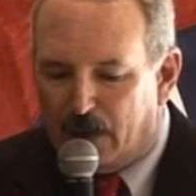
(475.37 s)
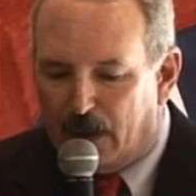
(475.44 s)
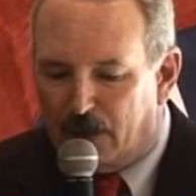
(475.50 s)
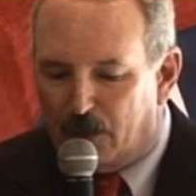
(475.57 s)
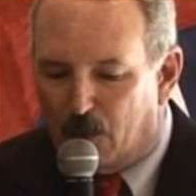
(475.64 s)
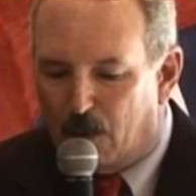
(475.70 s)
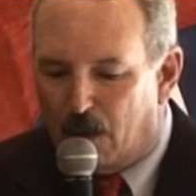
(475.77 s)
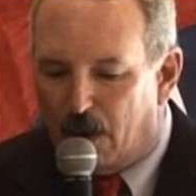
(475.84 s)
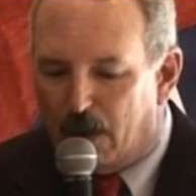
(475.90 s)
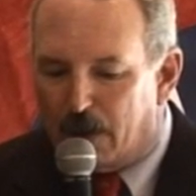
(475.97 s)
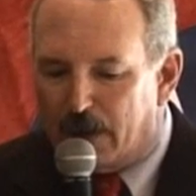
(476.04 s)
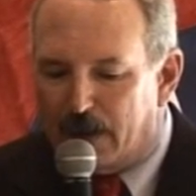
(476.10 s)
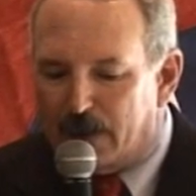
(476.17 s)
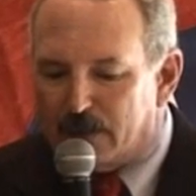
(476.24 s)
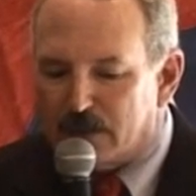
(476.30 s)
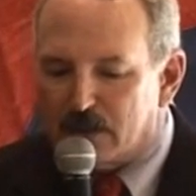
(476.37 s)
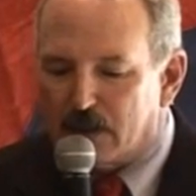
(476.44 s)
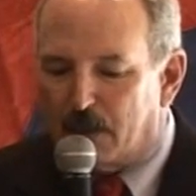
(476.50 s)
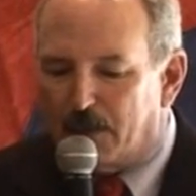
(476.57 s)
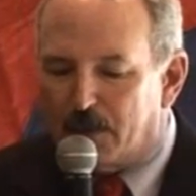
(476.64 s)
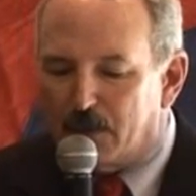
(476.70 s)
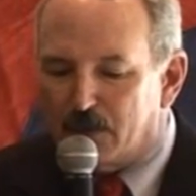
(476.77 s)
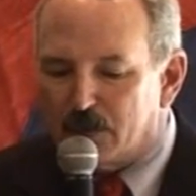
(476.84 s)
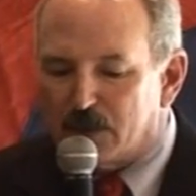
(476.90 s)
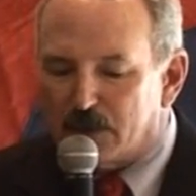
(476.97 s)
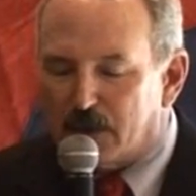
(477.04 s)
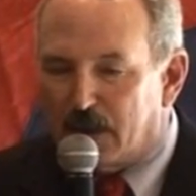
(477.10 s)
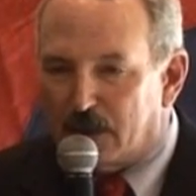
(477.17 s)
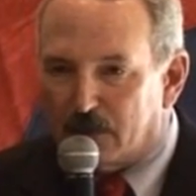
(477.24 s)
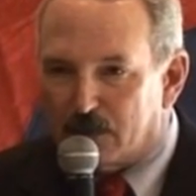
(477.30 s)
on the wall, and some of those
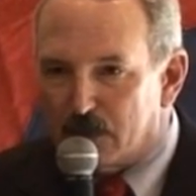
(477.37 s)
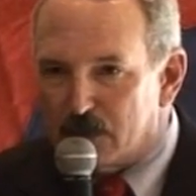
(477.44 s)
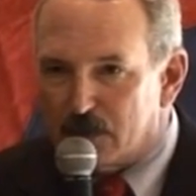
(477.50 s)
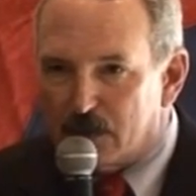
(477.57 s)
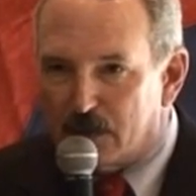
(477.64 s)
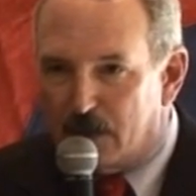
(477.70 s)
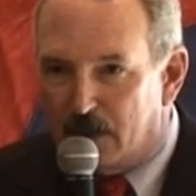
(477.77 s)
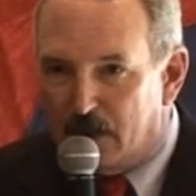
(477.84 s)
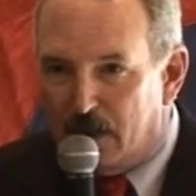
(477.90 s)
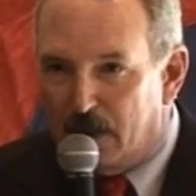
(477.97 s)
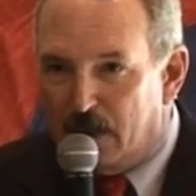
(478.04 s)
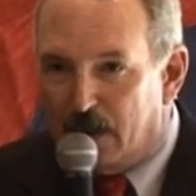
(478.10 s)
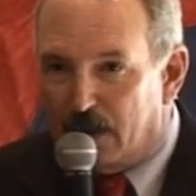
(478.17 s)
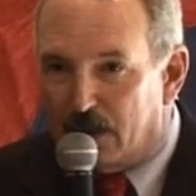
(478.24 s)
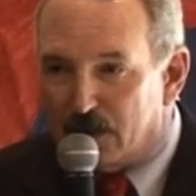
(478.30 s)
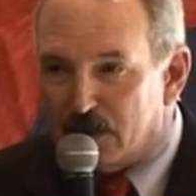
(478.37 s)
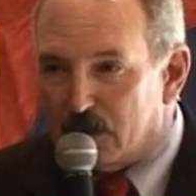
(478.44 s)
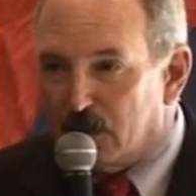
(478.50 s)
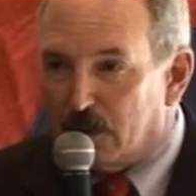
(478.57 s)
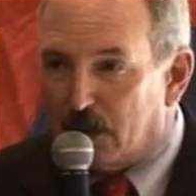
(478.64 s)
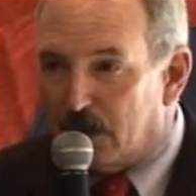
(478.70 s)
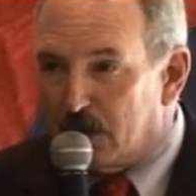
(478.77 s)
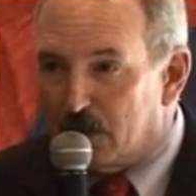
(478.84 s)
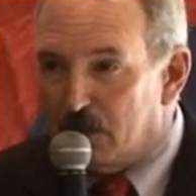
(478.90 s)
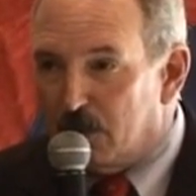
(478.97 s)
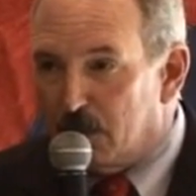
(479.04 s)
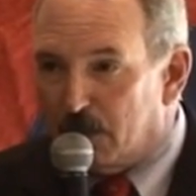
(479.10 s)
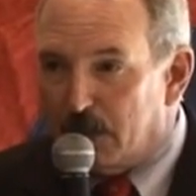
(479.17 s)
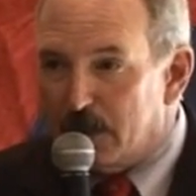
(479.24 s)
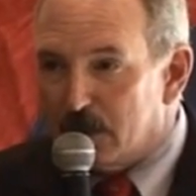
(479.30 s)
sailors are still going to do
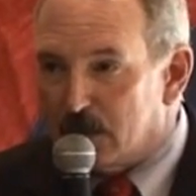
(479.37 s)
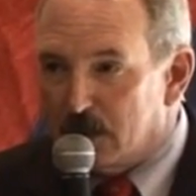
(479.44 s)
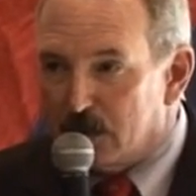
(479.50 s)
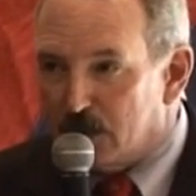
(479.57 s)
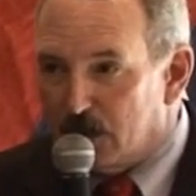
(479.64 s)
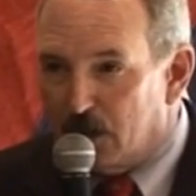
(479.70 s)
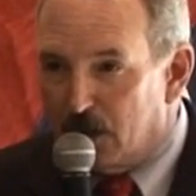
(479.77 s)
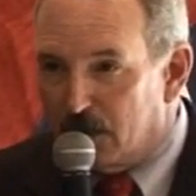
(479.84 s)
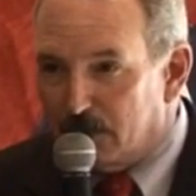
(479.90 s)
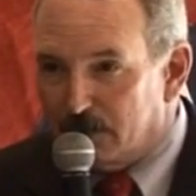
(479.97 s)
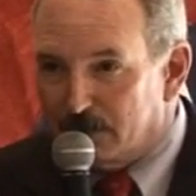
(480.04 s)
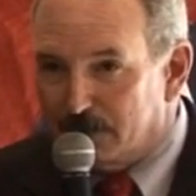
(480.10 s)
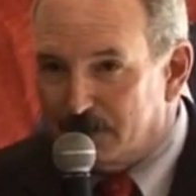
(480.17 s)
the race this year.